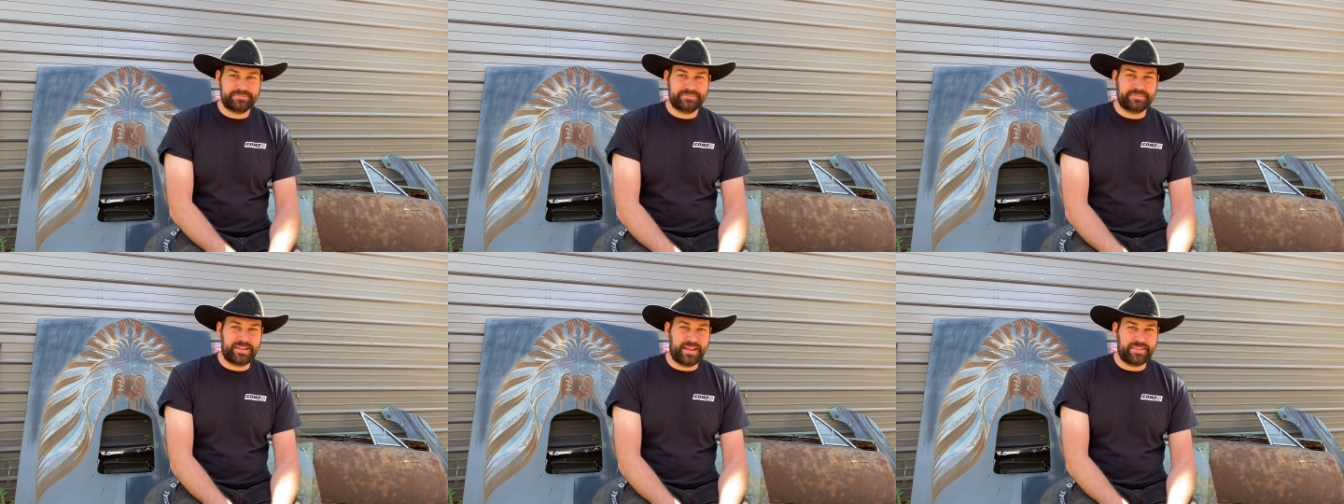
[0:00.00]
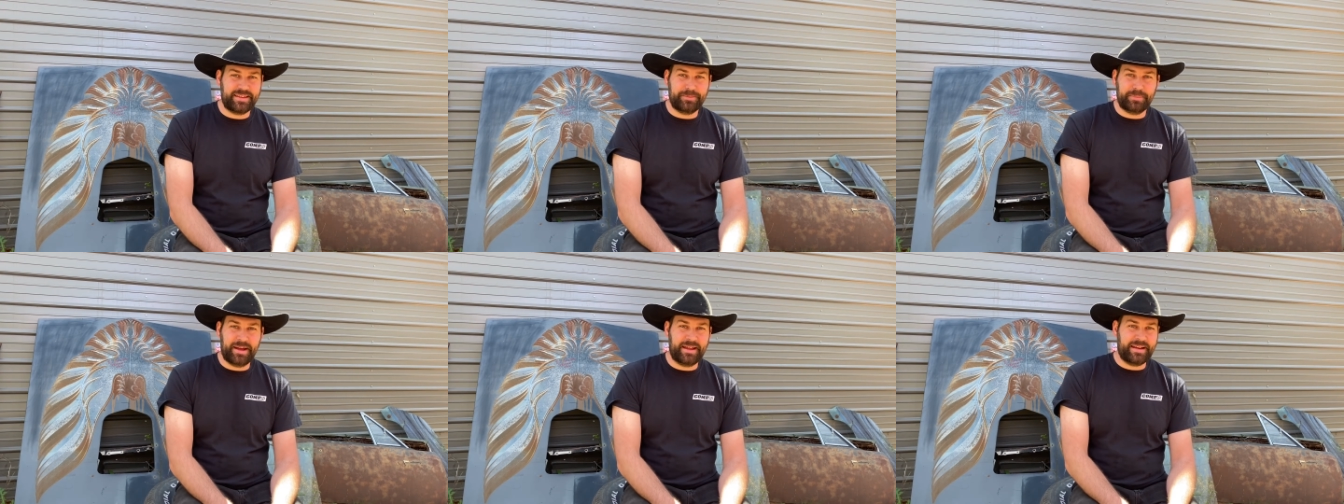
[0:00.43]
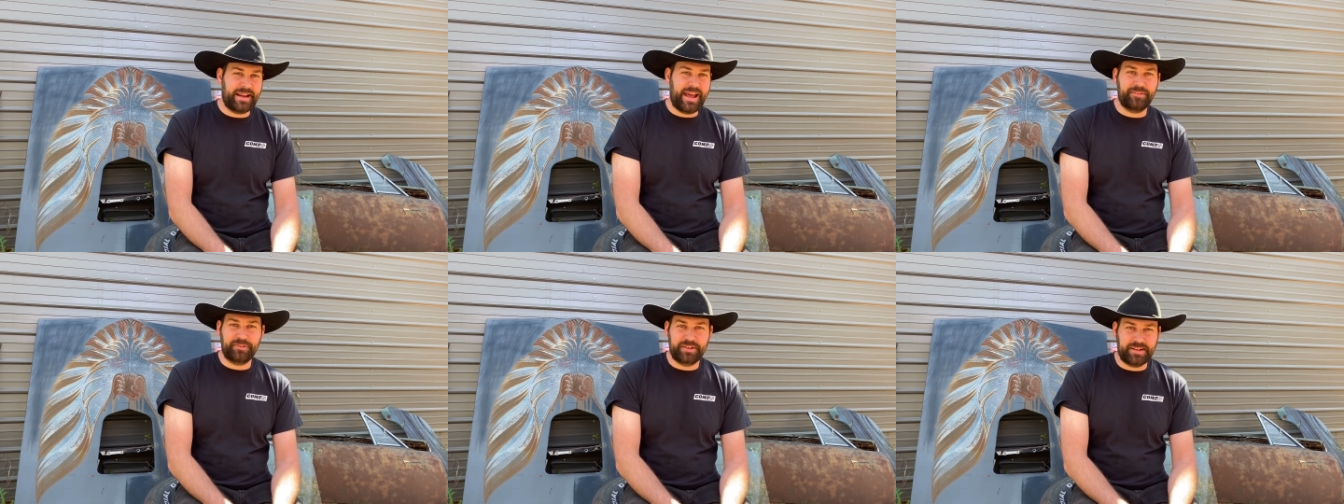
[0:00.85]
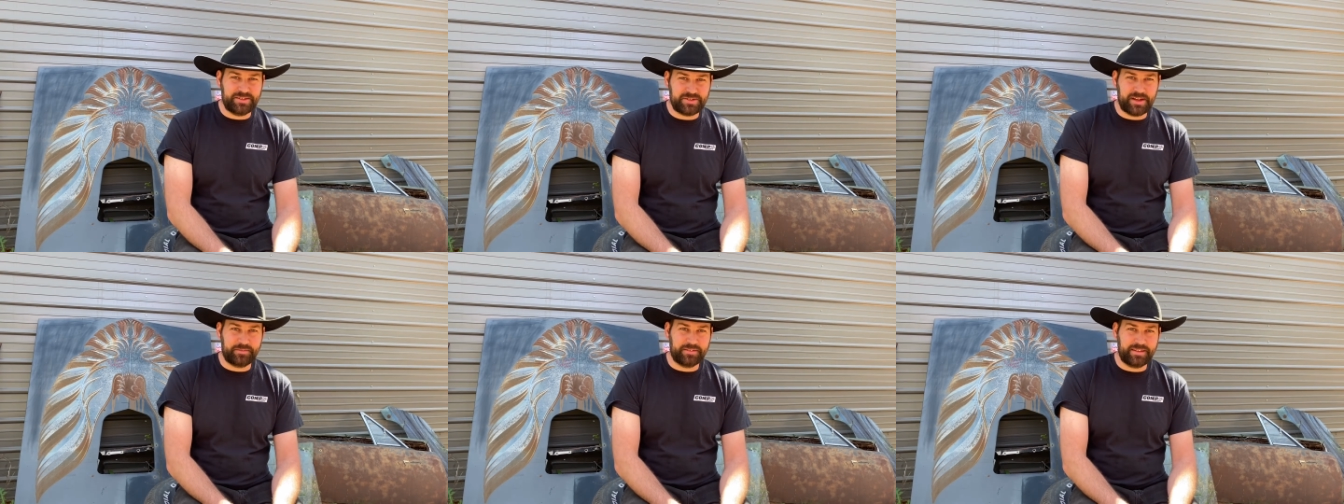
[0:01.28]
I think, buying an Avalanche
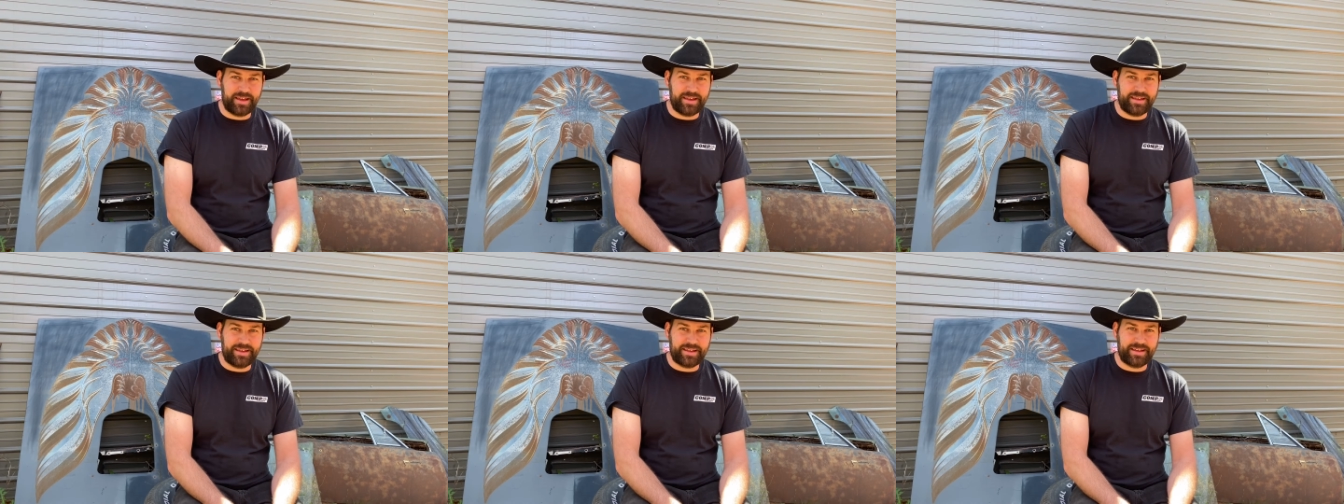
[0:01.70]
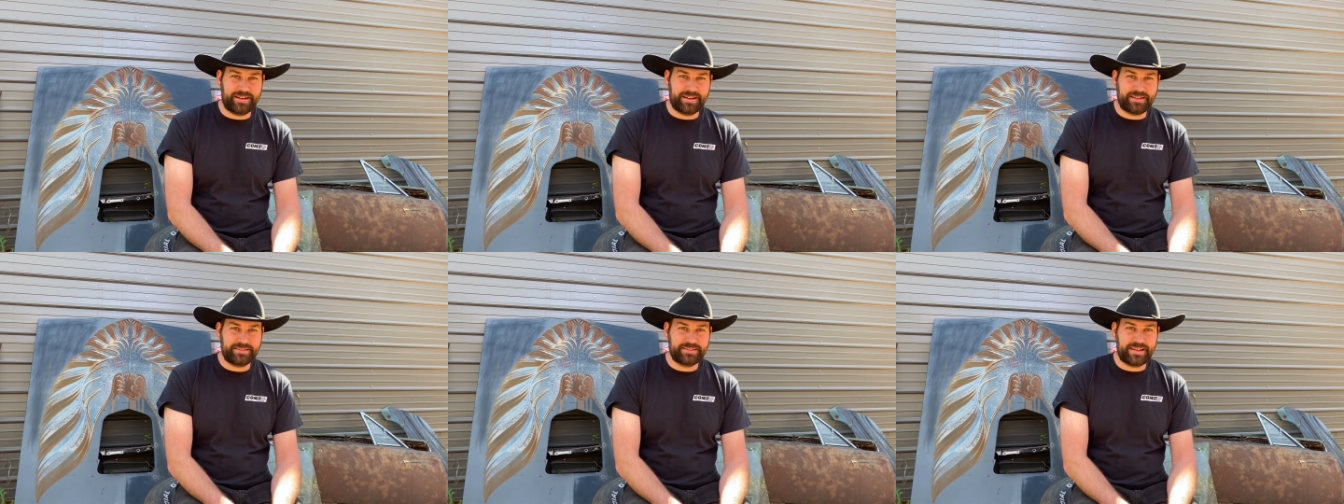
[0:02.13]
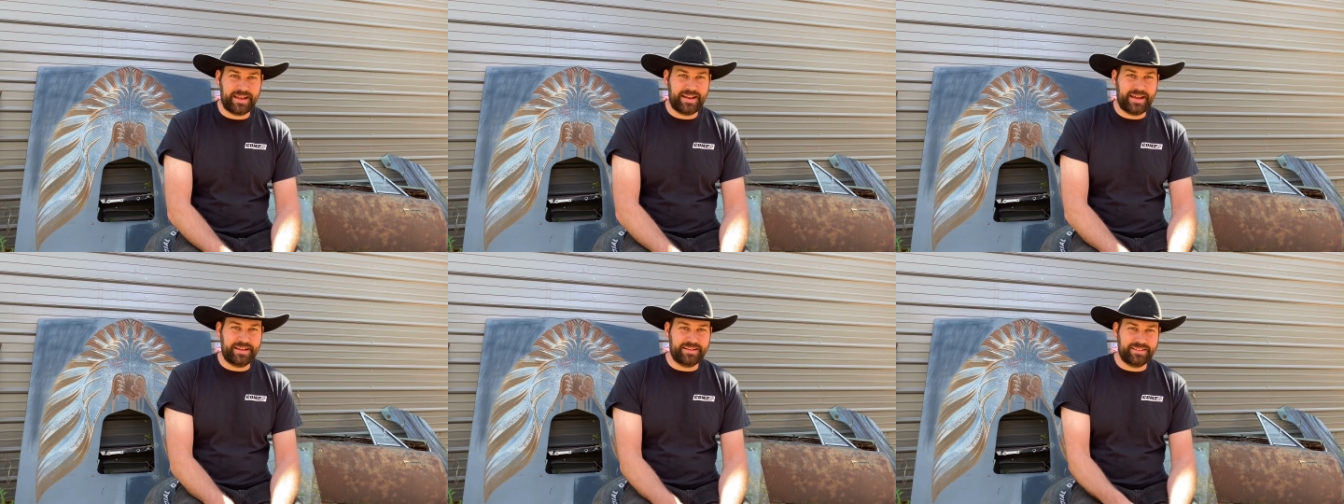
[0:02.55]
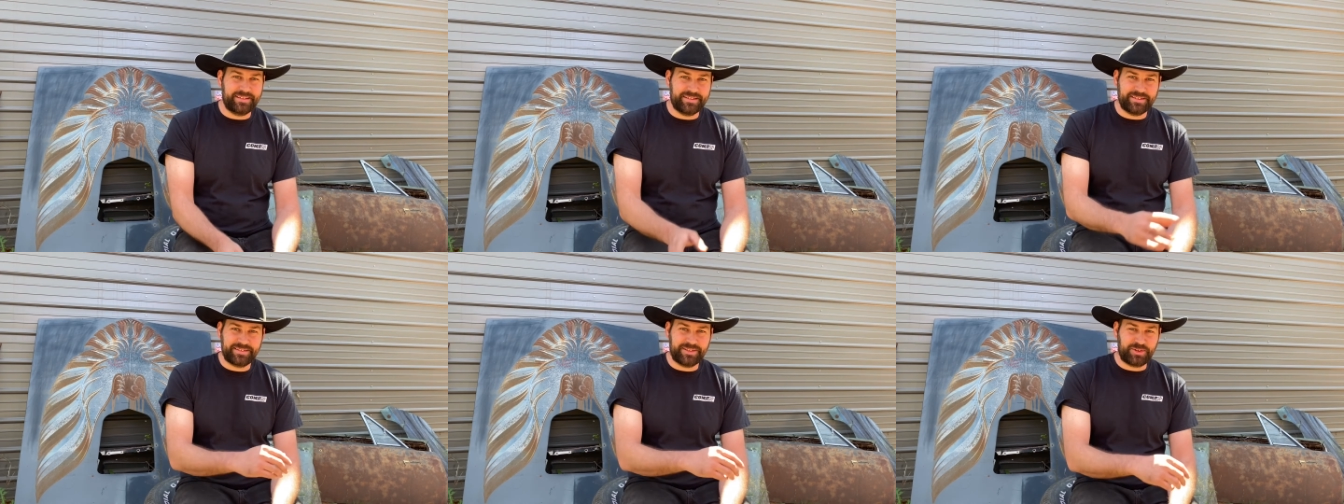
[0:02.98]
after that. He kind of got out of
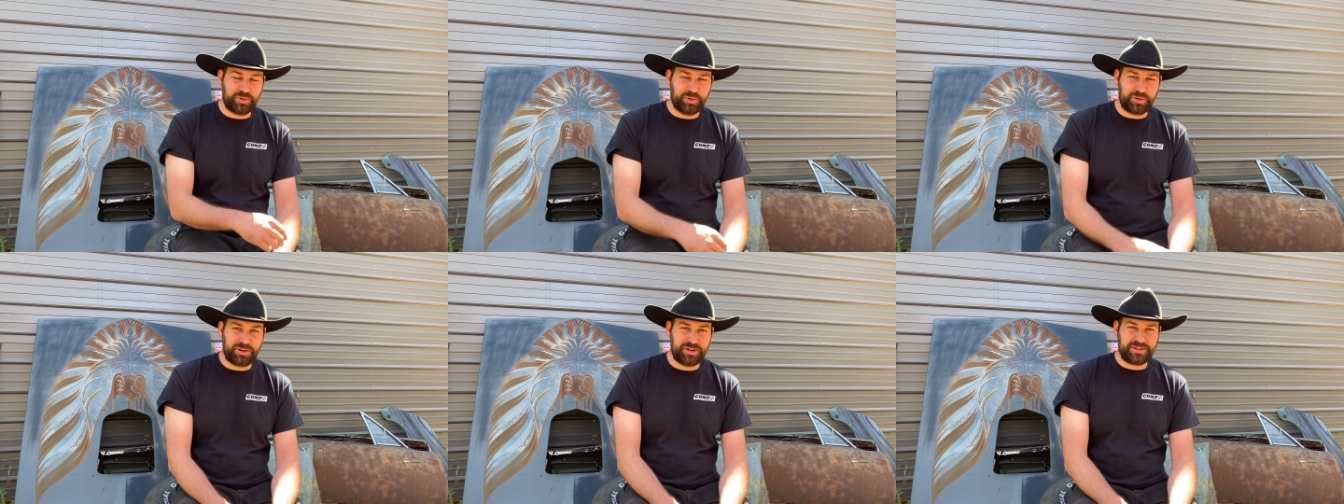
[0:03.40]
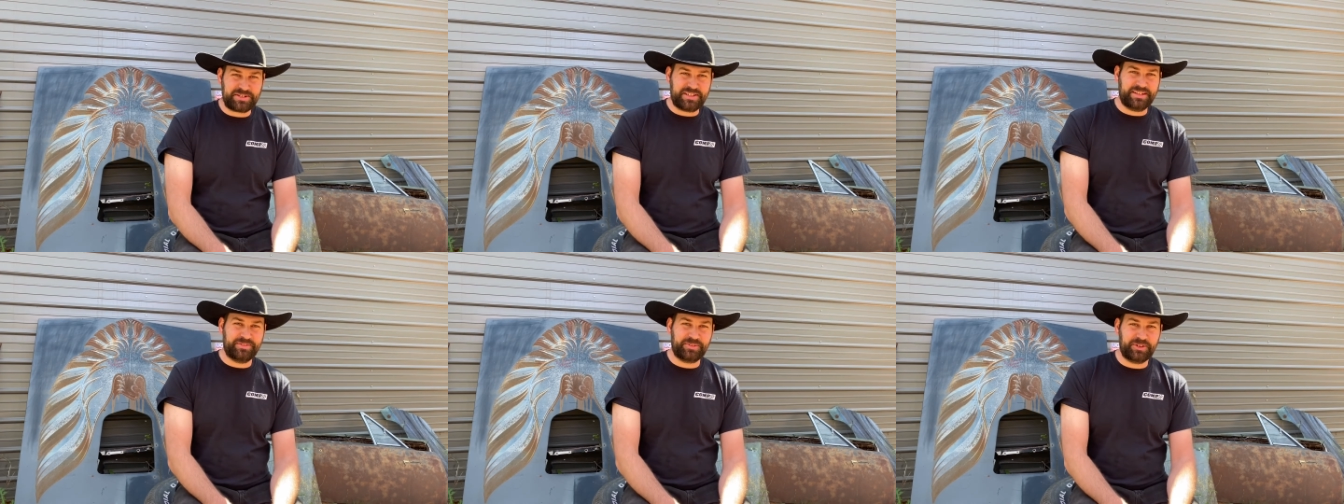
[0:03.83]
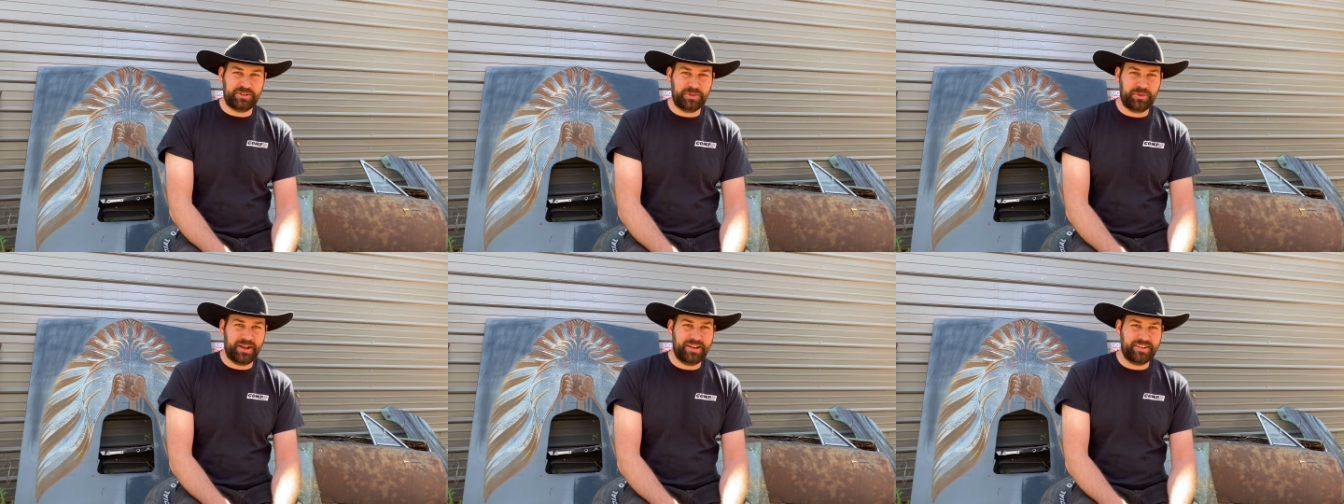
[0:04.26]
the cool car scene for a little while.